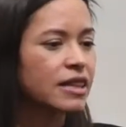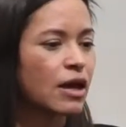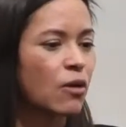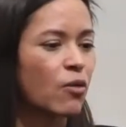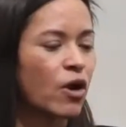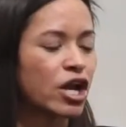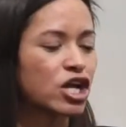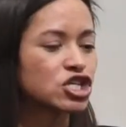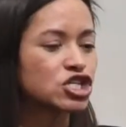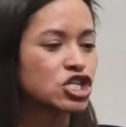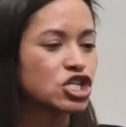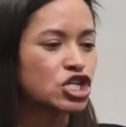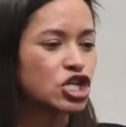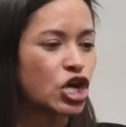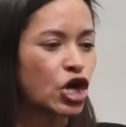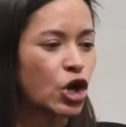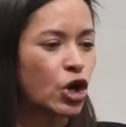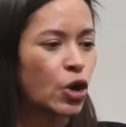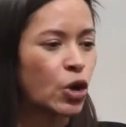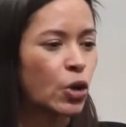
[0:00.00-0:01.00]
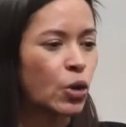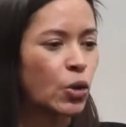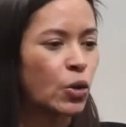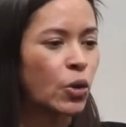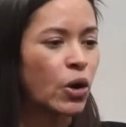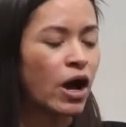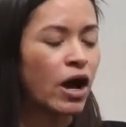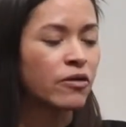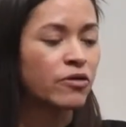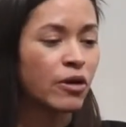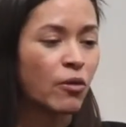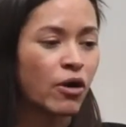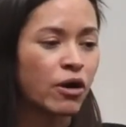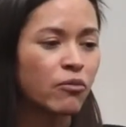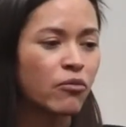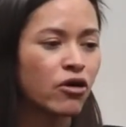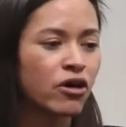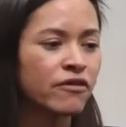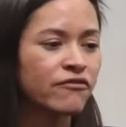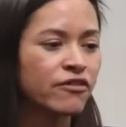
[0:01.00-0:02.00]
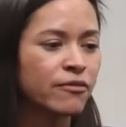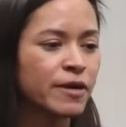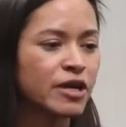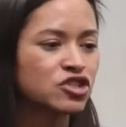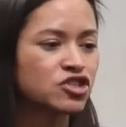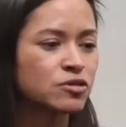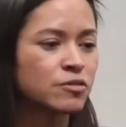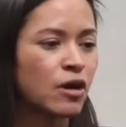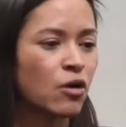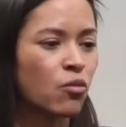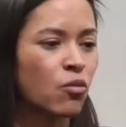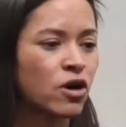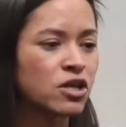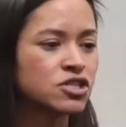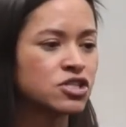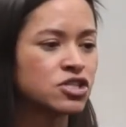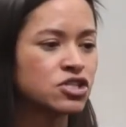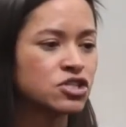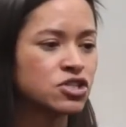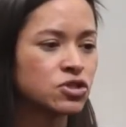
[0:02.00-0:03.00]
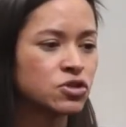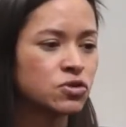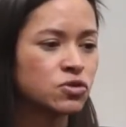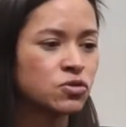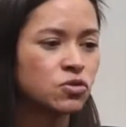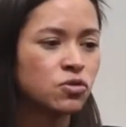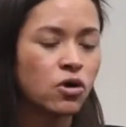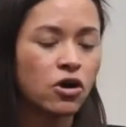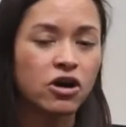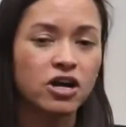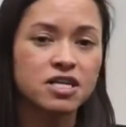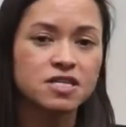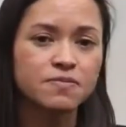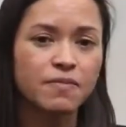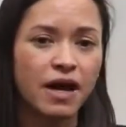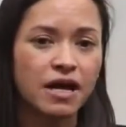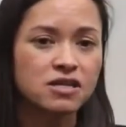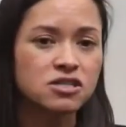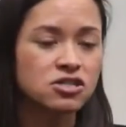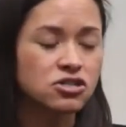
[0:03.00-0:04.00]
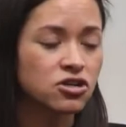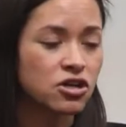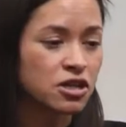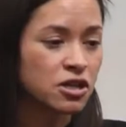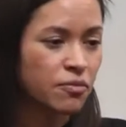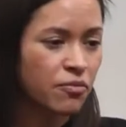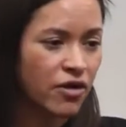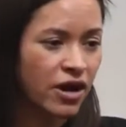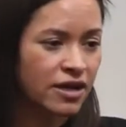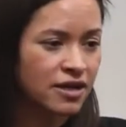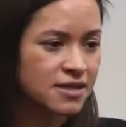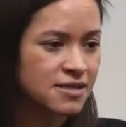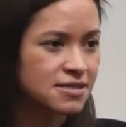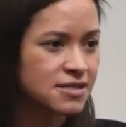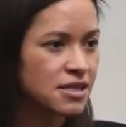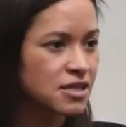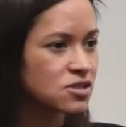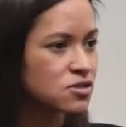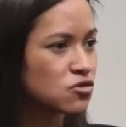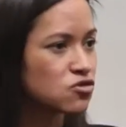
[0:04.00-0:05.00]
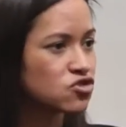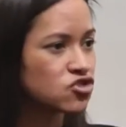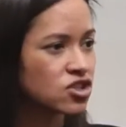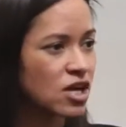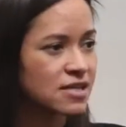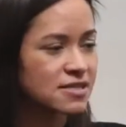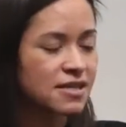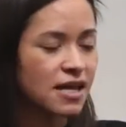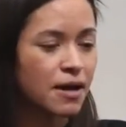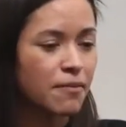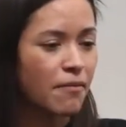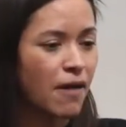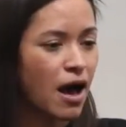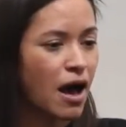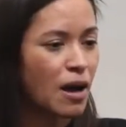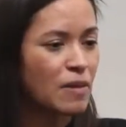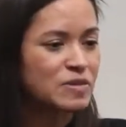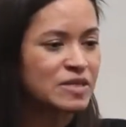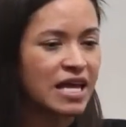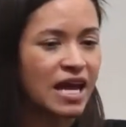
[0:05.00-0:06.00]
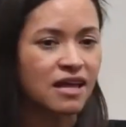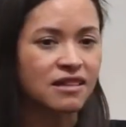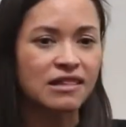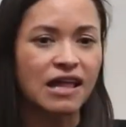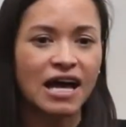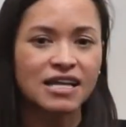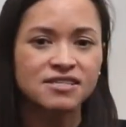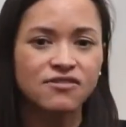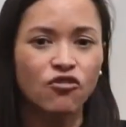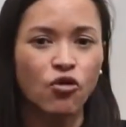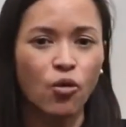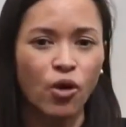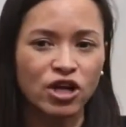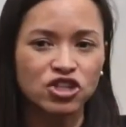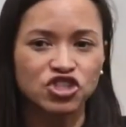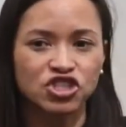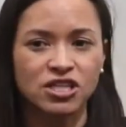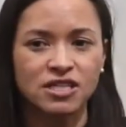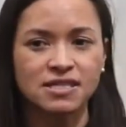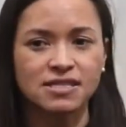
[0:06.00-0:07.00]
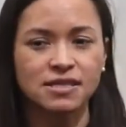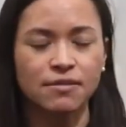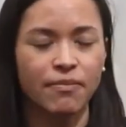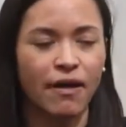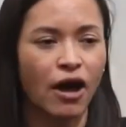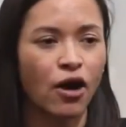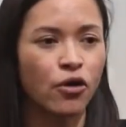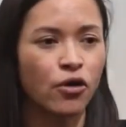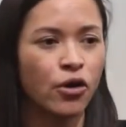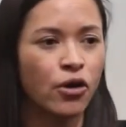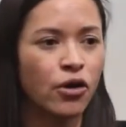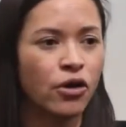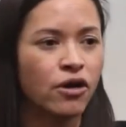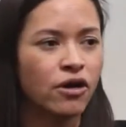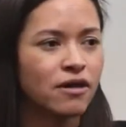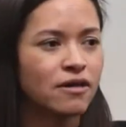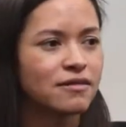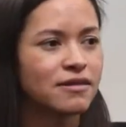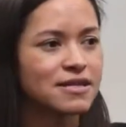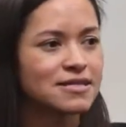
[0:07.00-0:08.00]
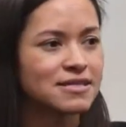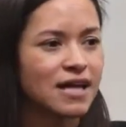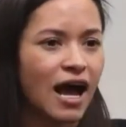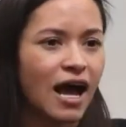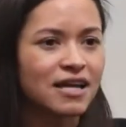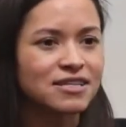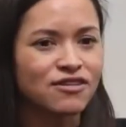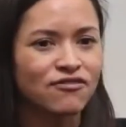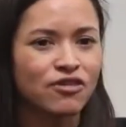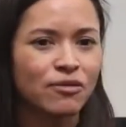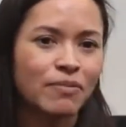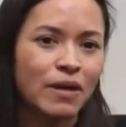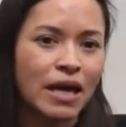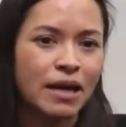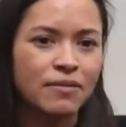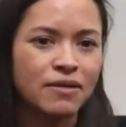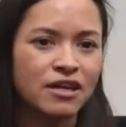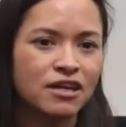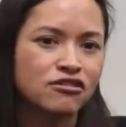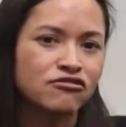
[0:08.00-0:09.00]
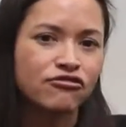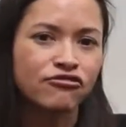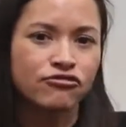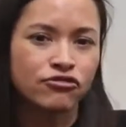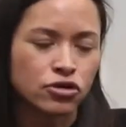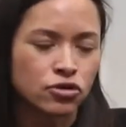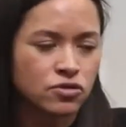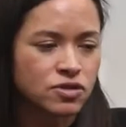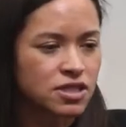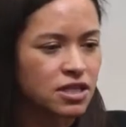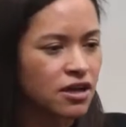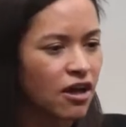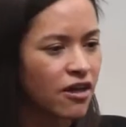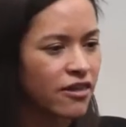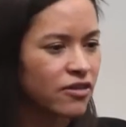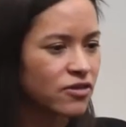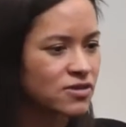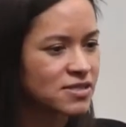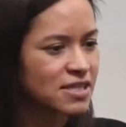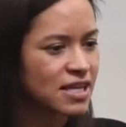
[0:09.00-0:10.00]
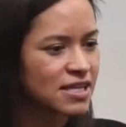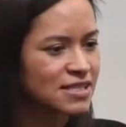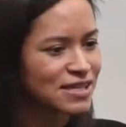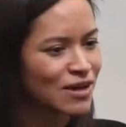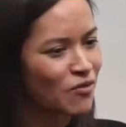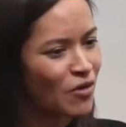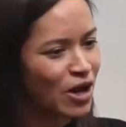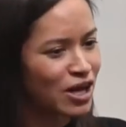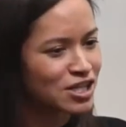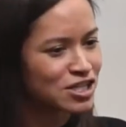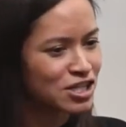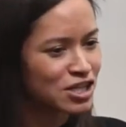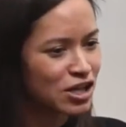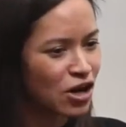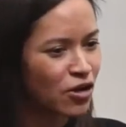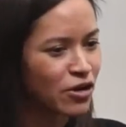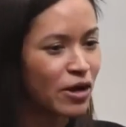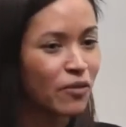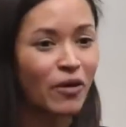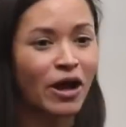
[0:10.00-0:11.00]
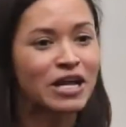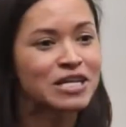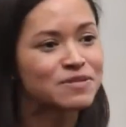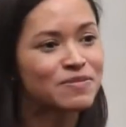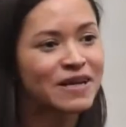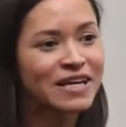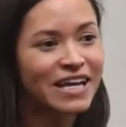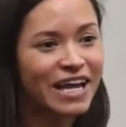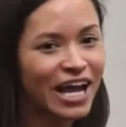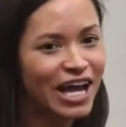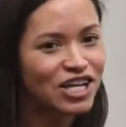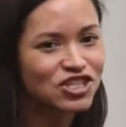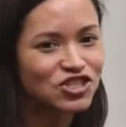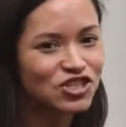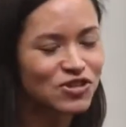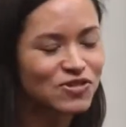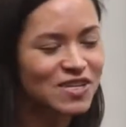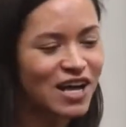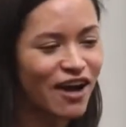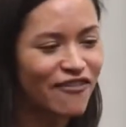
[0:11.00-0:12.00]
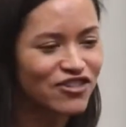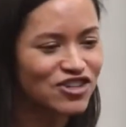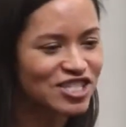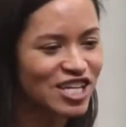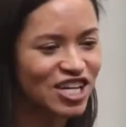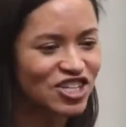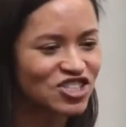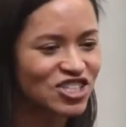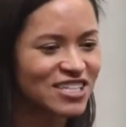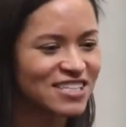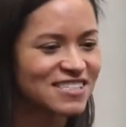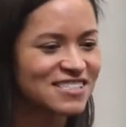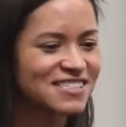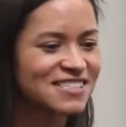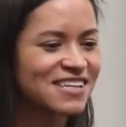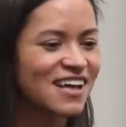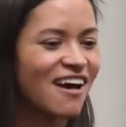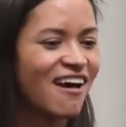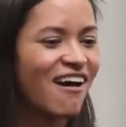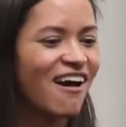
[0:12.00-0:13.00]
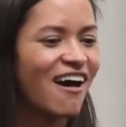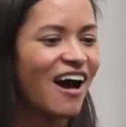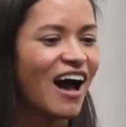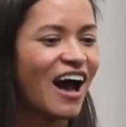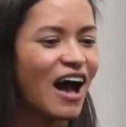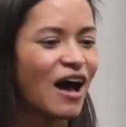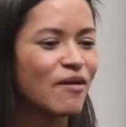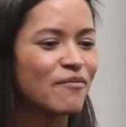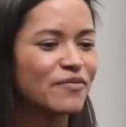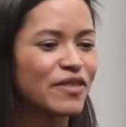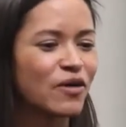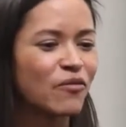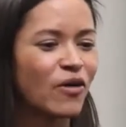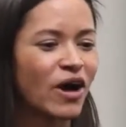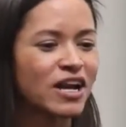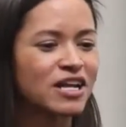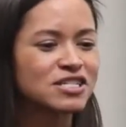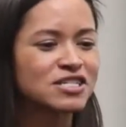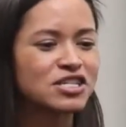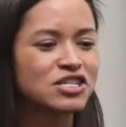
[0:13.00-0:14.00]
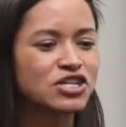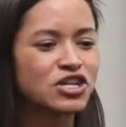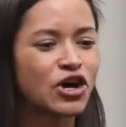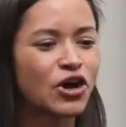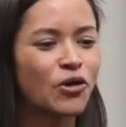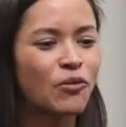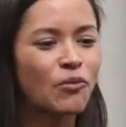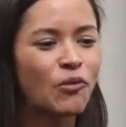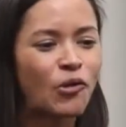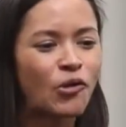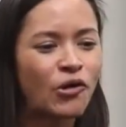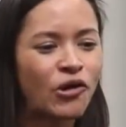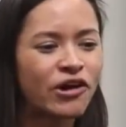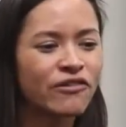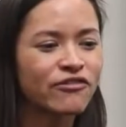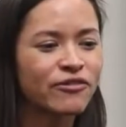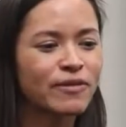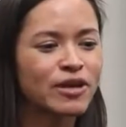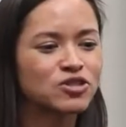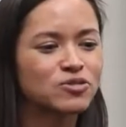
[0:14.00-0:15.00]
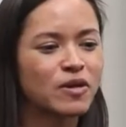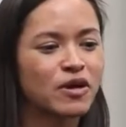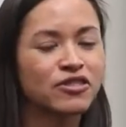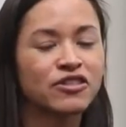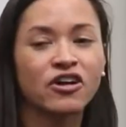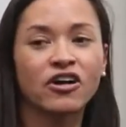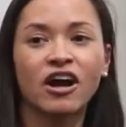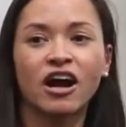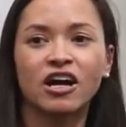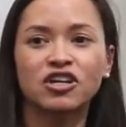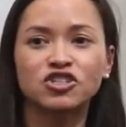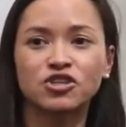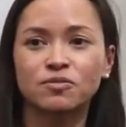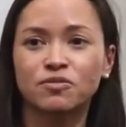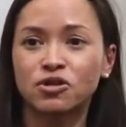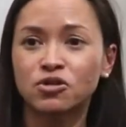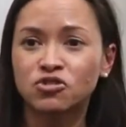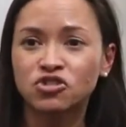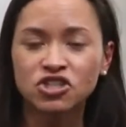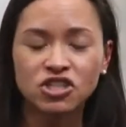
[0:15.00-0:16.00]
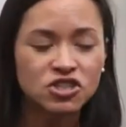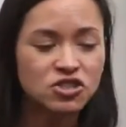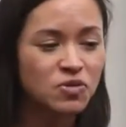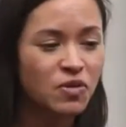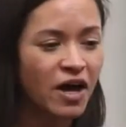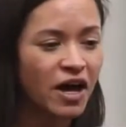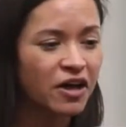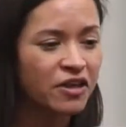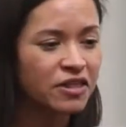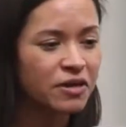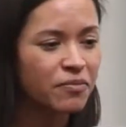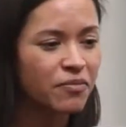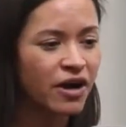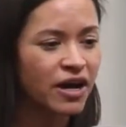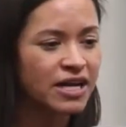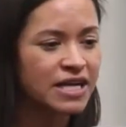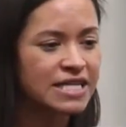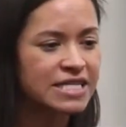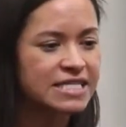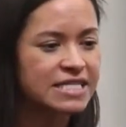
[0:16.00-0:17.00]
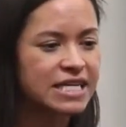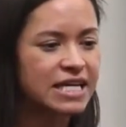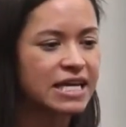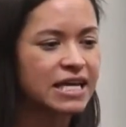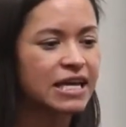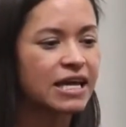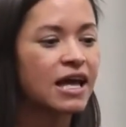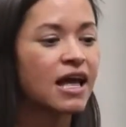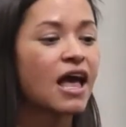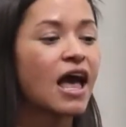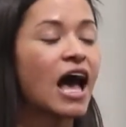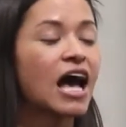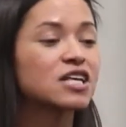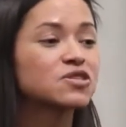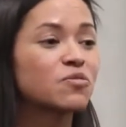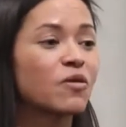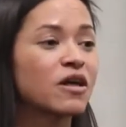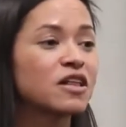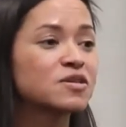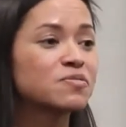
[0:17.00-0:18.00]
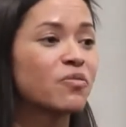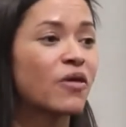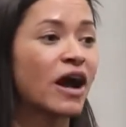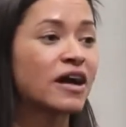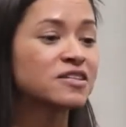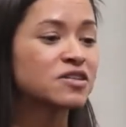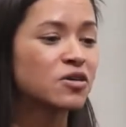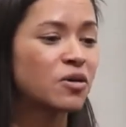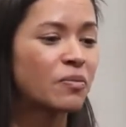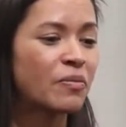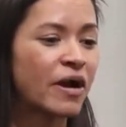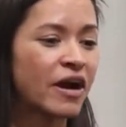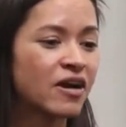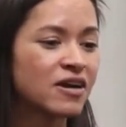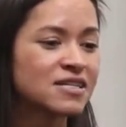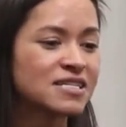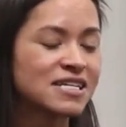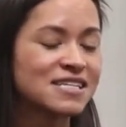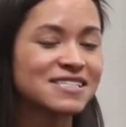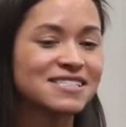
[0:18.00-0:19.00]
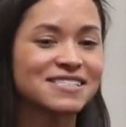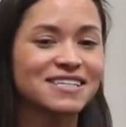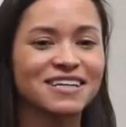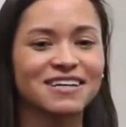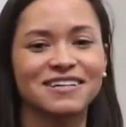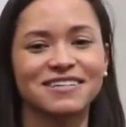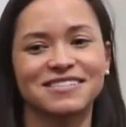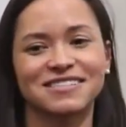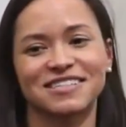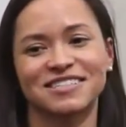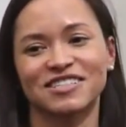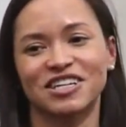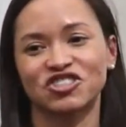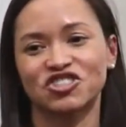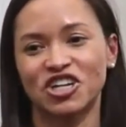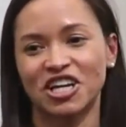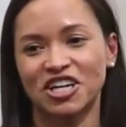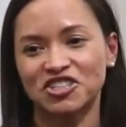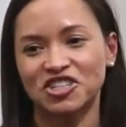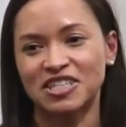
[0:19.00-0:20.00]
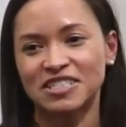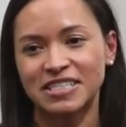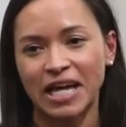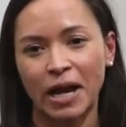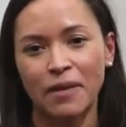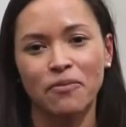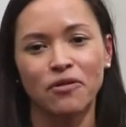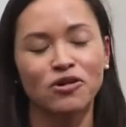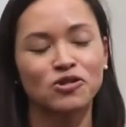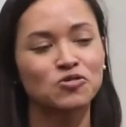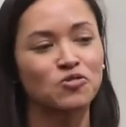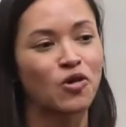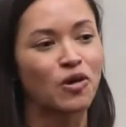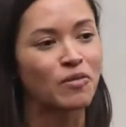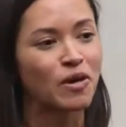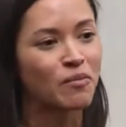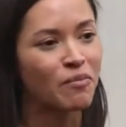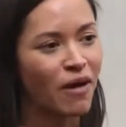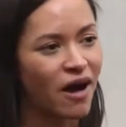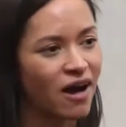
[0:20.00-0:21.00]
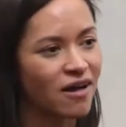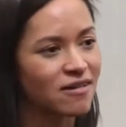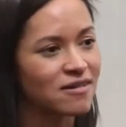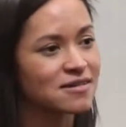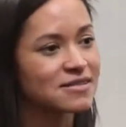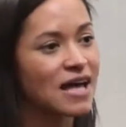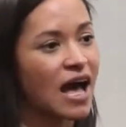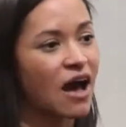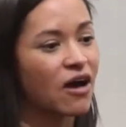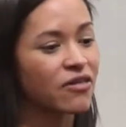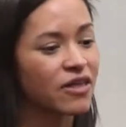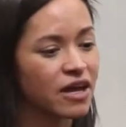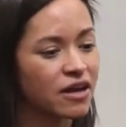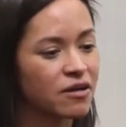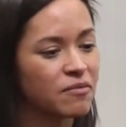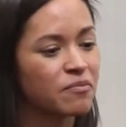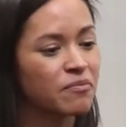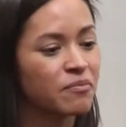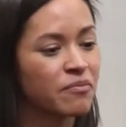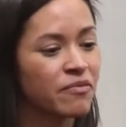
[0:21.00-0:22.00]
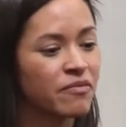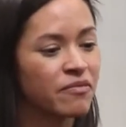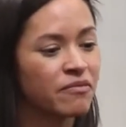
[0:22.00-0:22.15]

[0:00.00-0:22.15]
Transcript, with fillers: they wanted to know, uh, they wanted more information about what to do or expect during the pregnancy. So just like moms, they had lots of questions about the size of the baby and fruit and all those things they wanted to know. They wanted to be engaged in those conversations. Um, they wanted to know more information about their contribution to a healthy pregnancy, as well as practical parenting skills, things like changing diapers, warming bottles, how they could